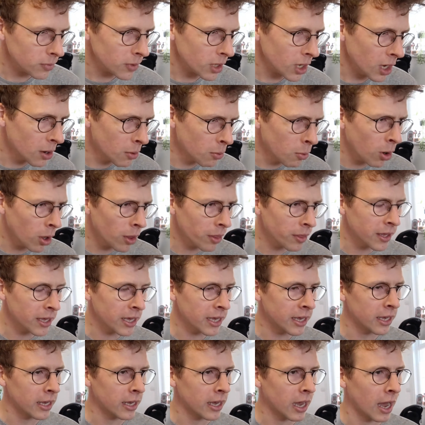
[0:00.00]
And what
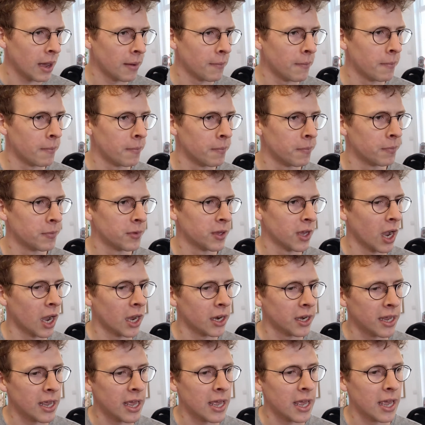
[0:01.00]
the
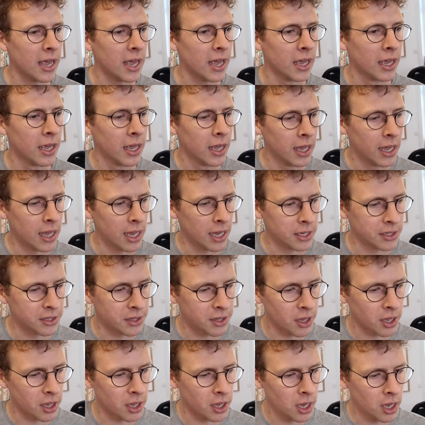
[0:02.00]
idea is
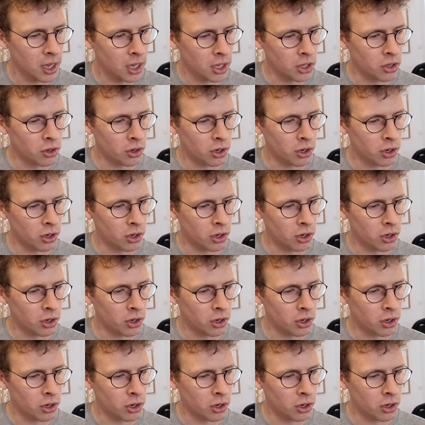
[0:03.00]
that you